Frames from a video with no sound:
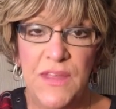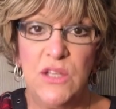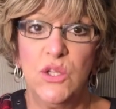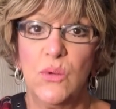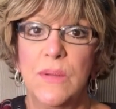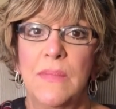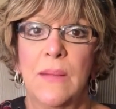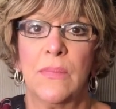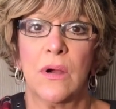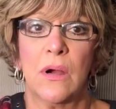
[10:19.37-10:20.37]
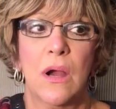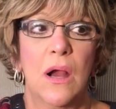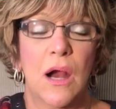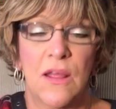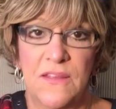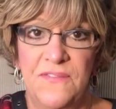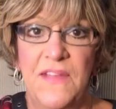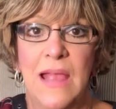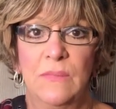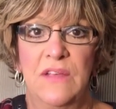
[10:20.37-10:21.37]
they do remember are the
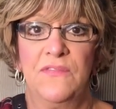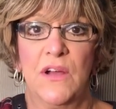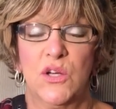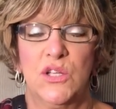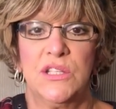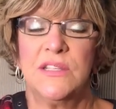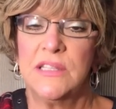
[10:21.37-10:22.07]
family functions,